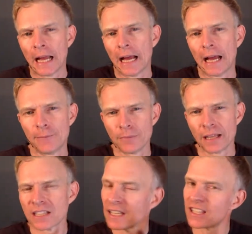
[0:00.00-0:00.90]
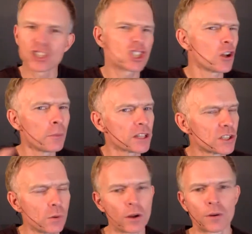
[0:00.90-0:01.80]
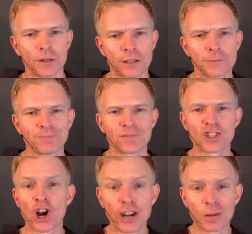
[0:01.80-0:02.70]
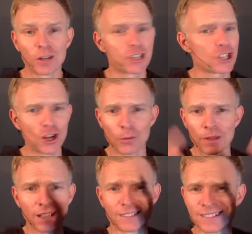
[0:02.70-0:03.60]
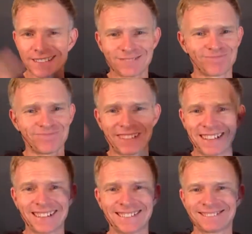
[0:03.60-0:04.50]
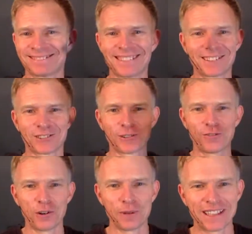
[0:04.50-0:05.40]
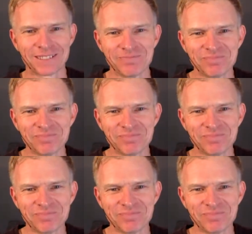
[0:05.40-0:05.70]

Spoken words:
it's so much to work with. Sorry, once you stop me, this is freaking, I'll talk for a week.